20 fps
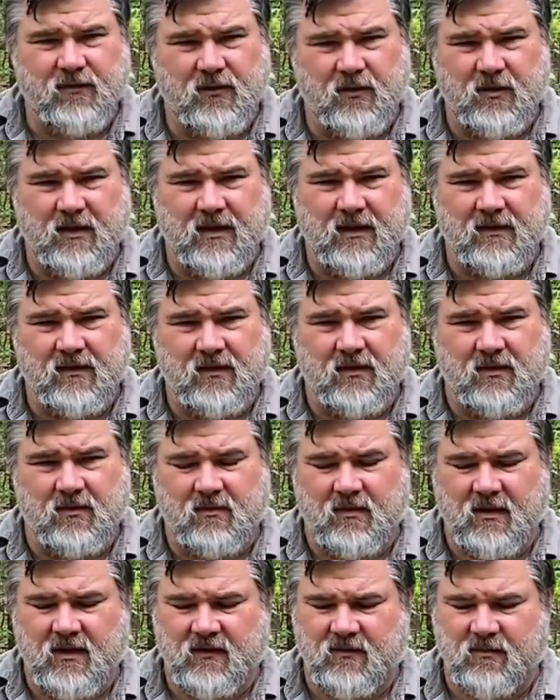food
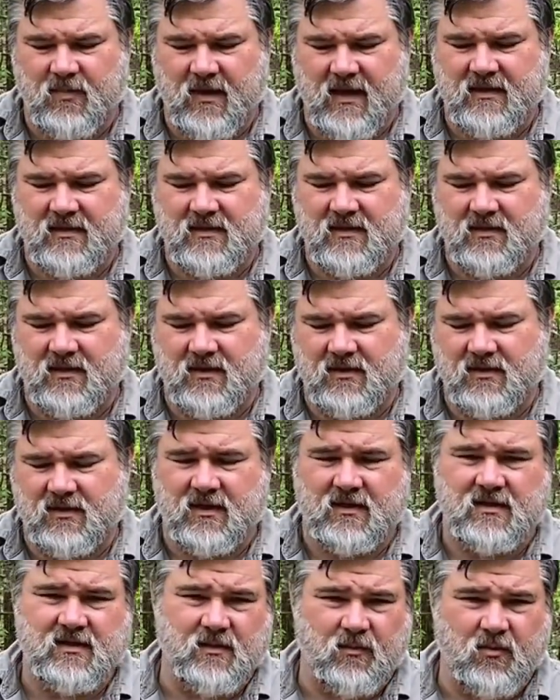into. It's basically
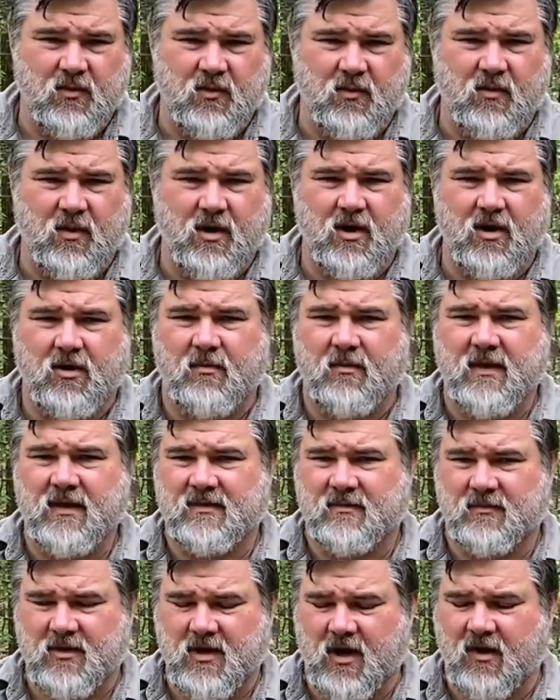just to boil water,
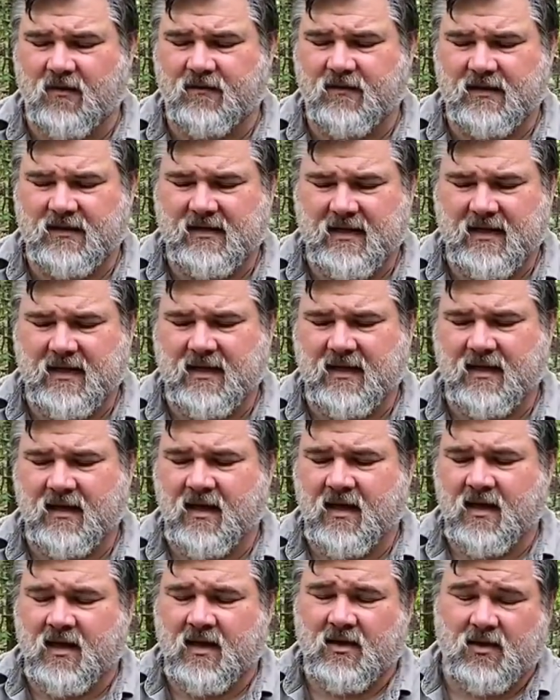make some coffee, tea,
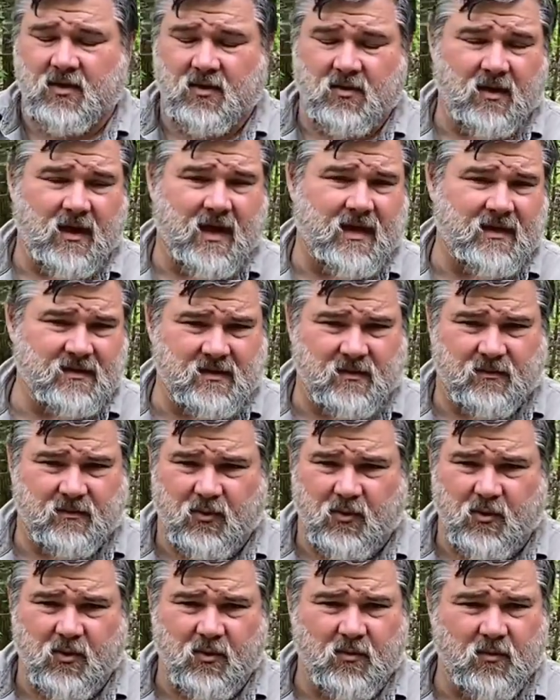utilize the
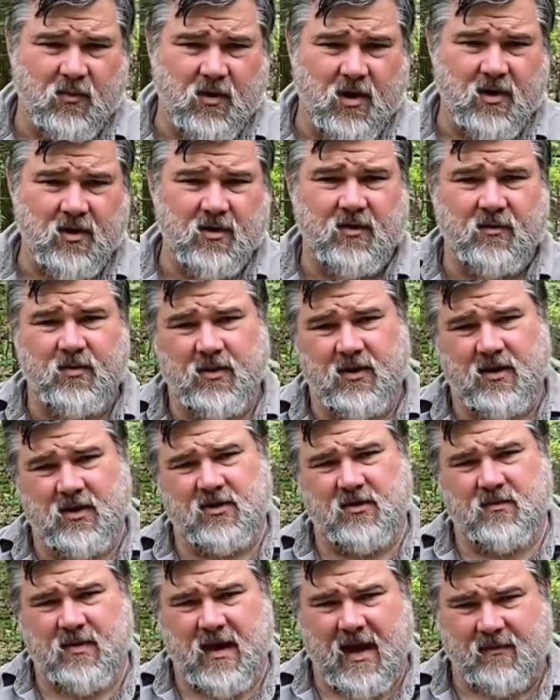boiled water to put
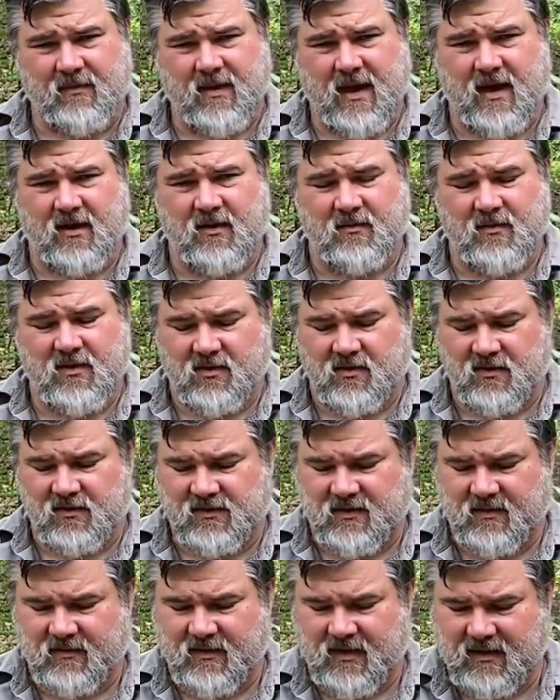in your backpacker meal or
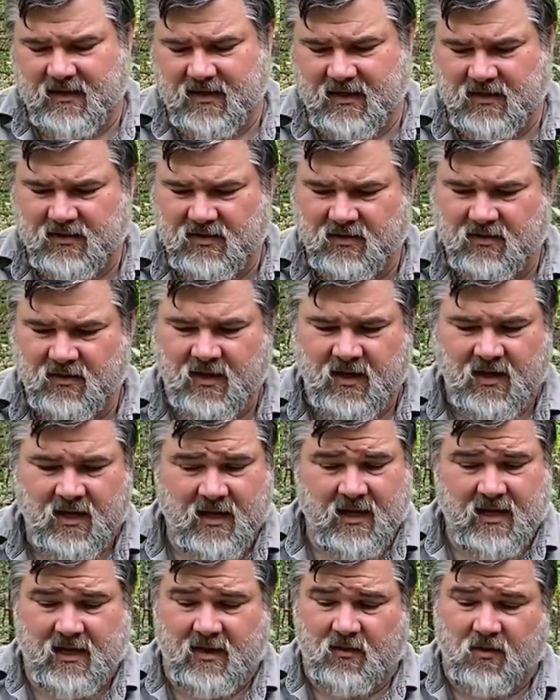something of that nature.
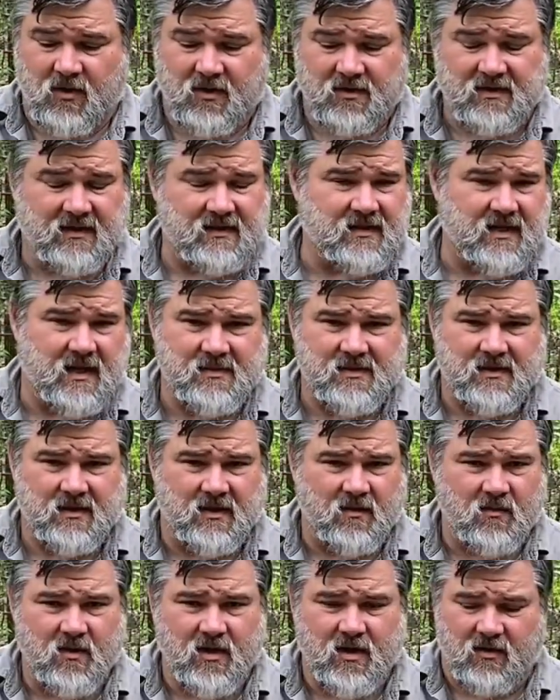And it works
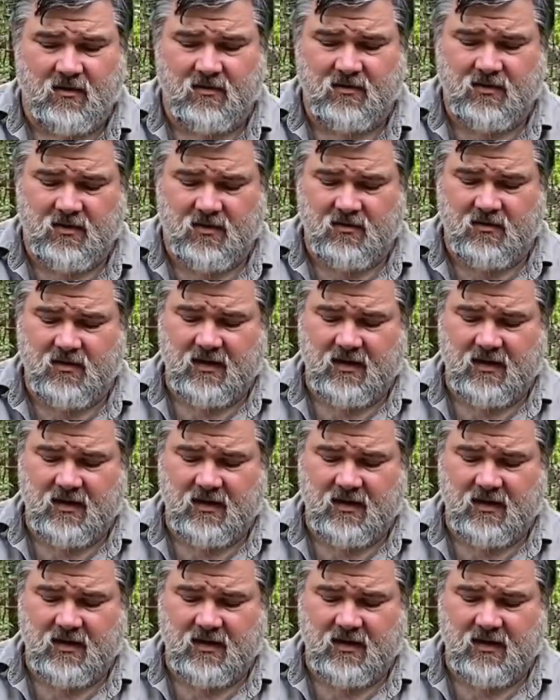exceptionally well. You